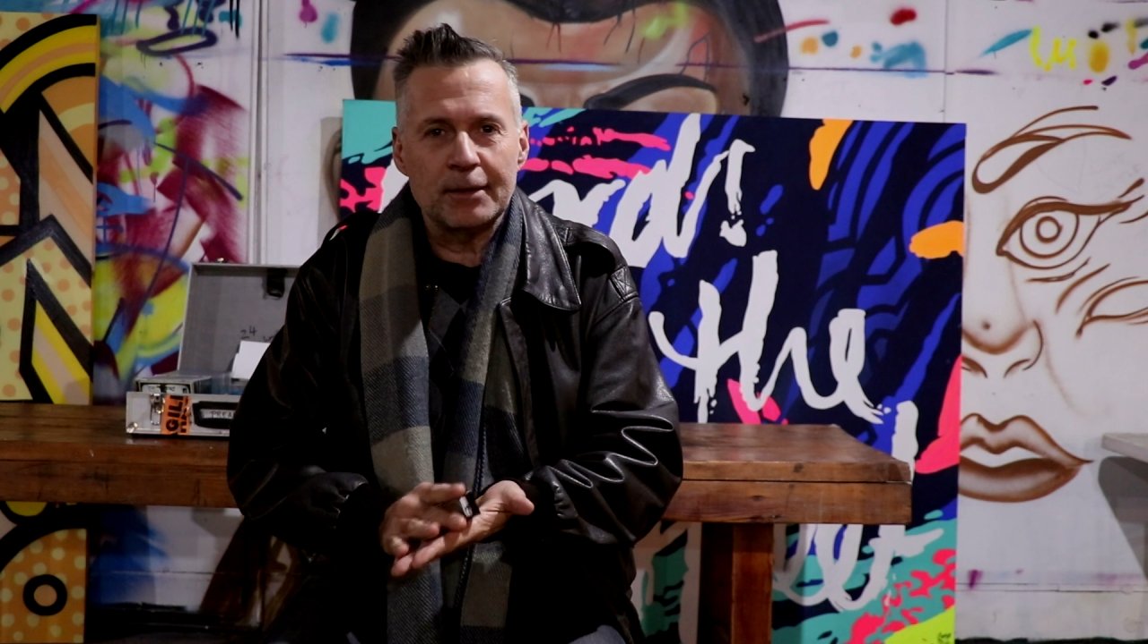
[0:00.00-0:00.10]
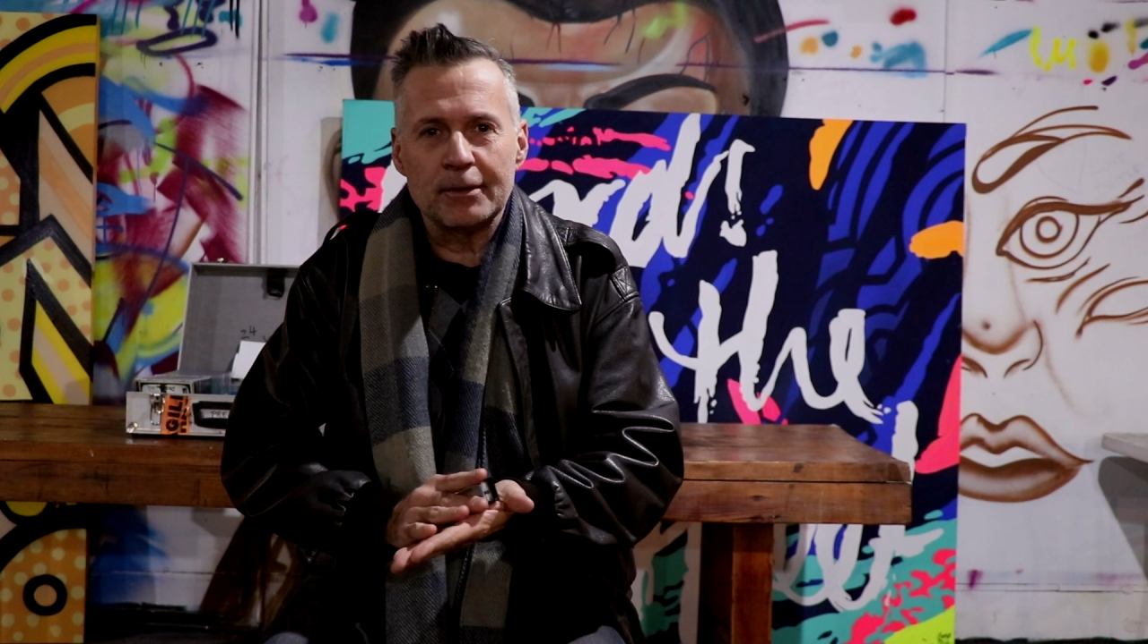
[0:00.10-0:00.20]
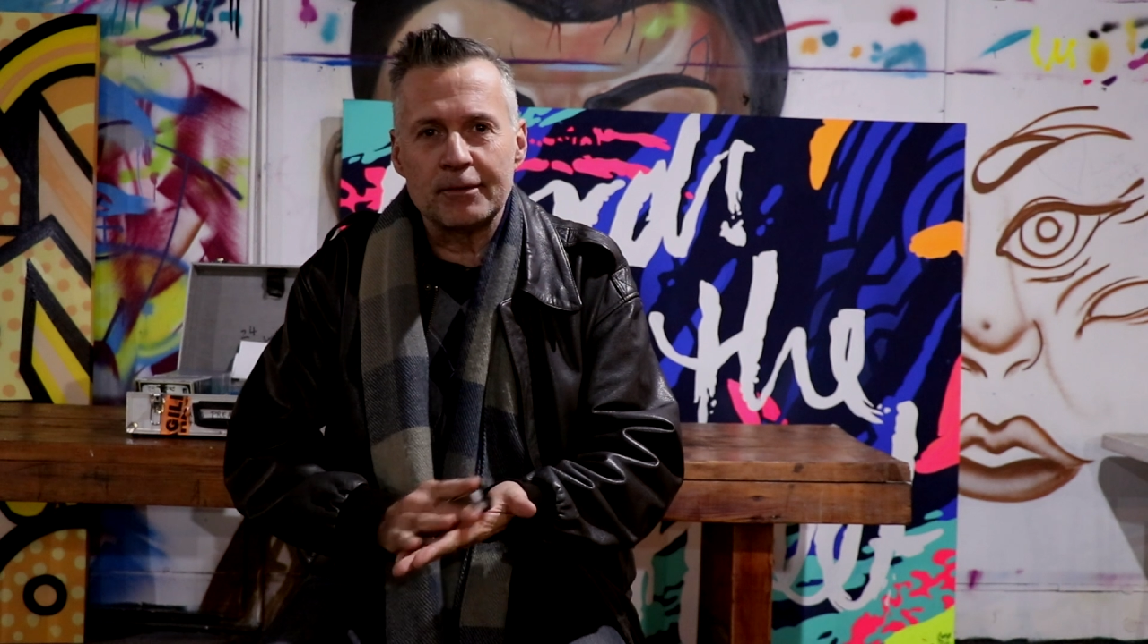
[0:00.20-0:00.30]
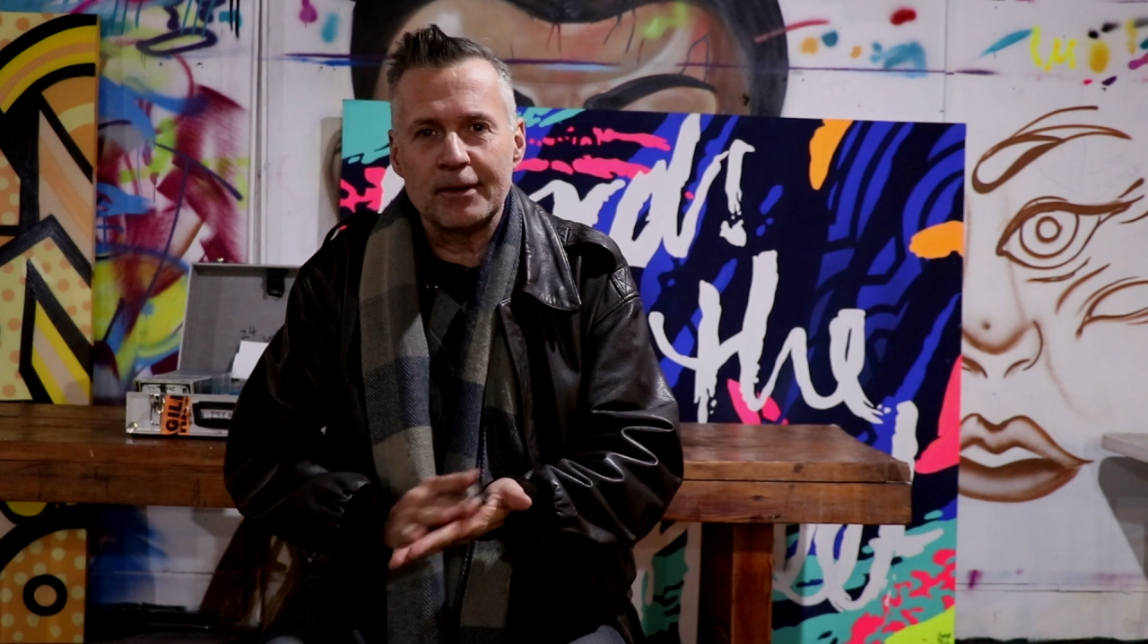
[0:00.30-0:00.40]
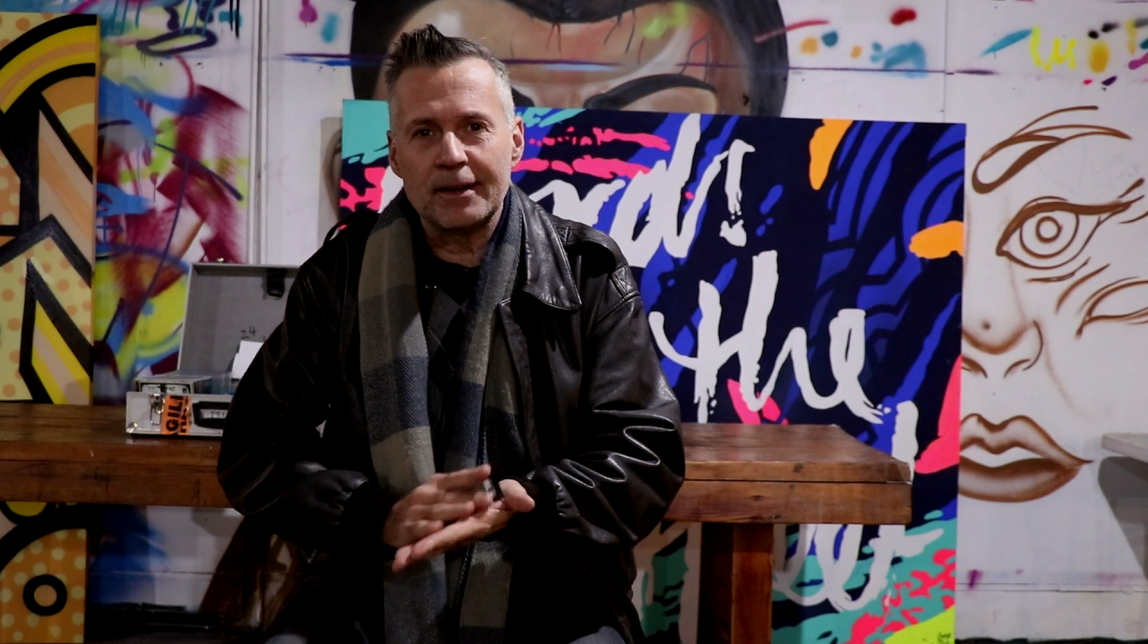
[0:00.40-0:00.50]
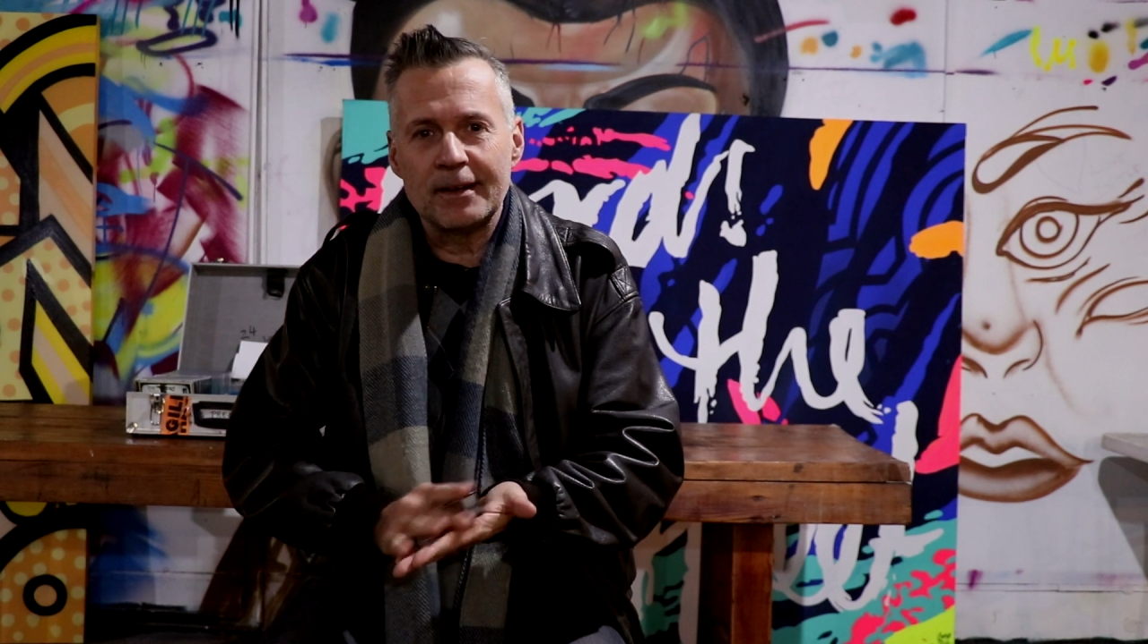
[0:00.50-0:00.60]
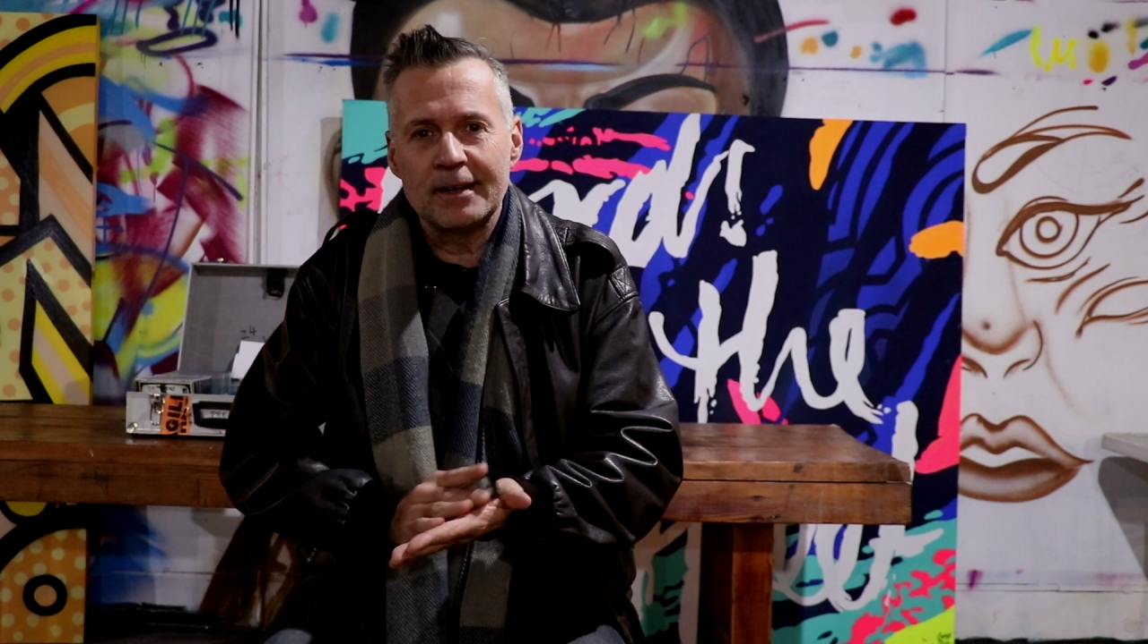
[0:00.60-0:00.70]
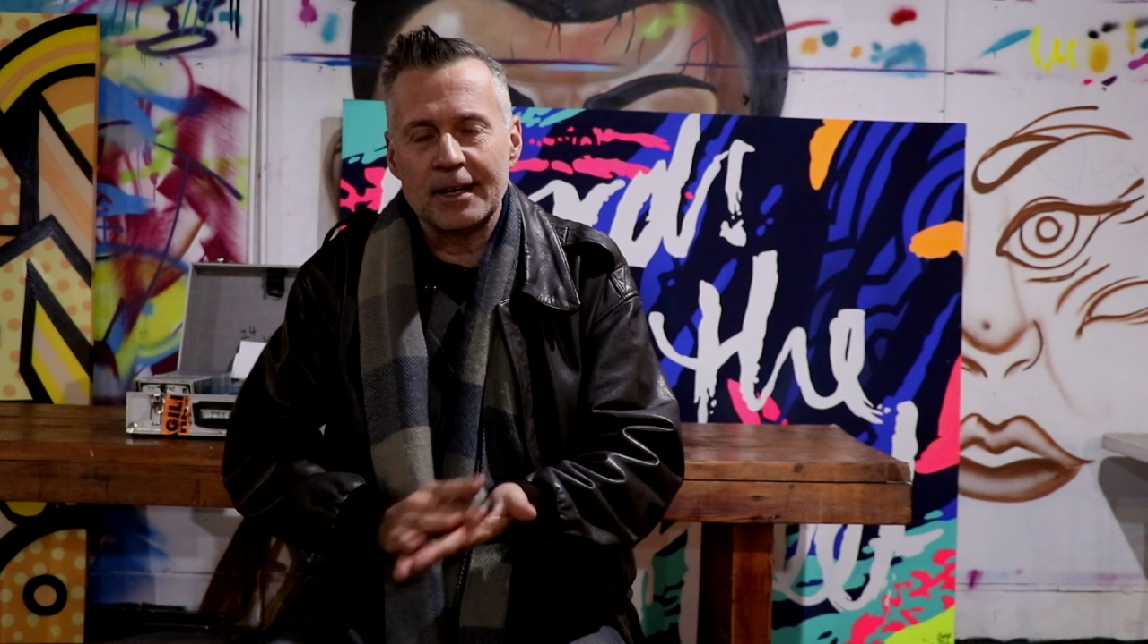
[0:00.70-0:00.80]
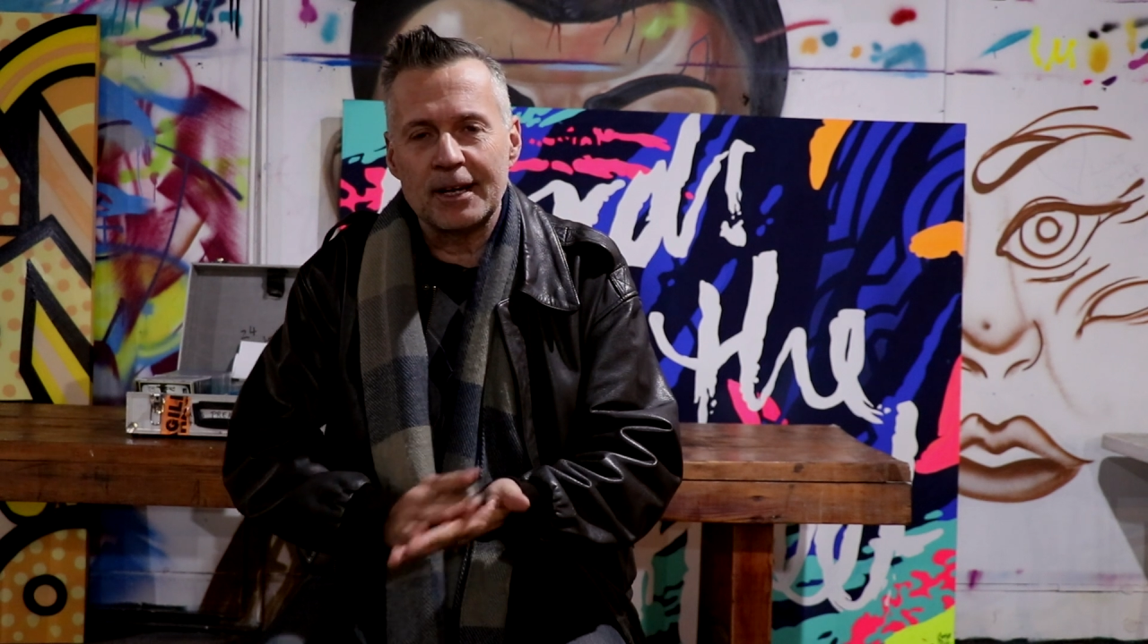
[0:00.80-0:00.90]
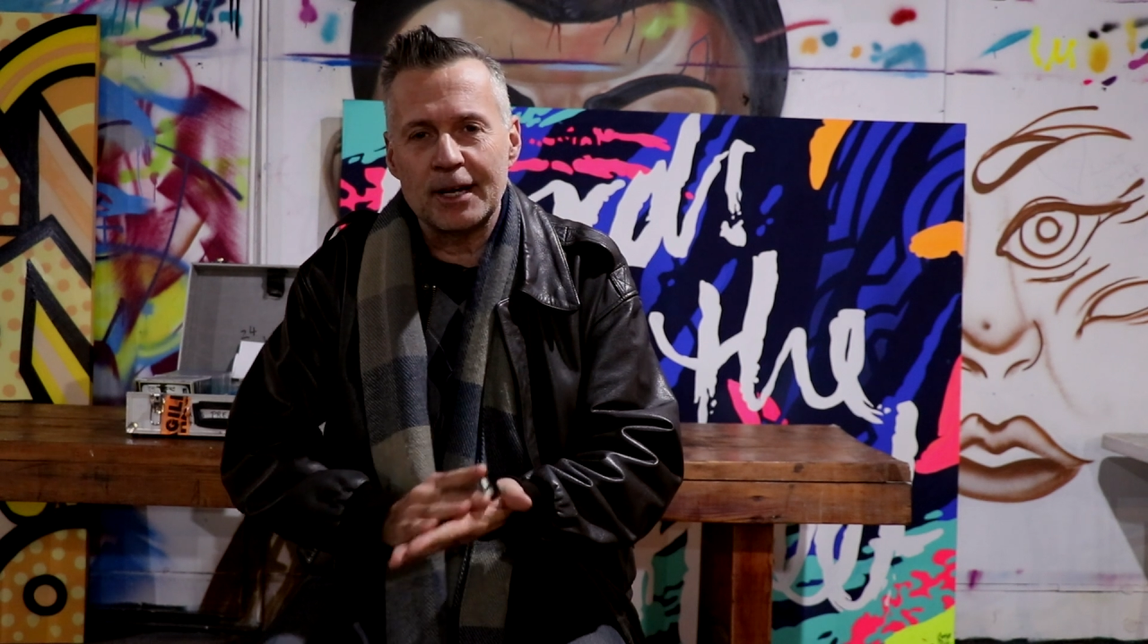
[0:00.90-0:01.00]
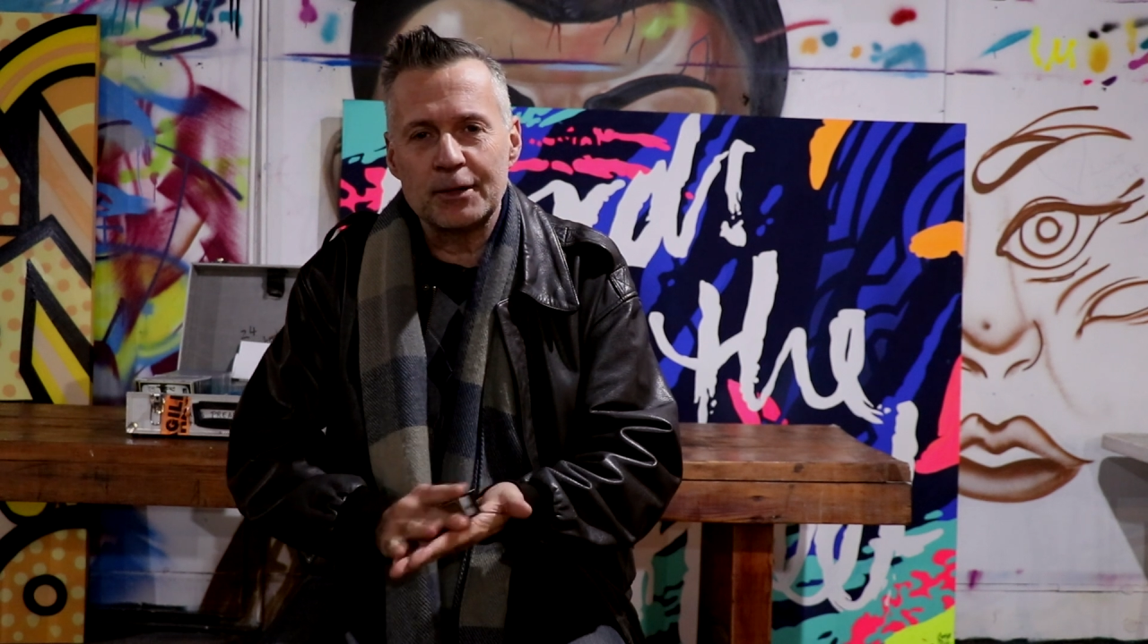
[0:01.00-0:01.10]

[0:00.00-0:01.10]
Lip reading: of a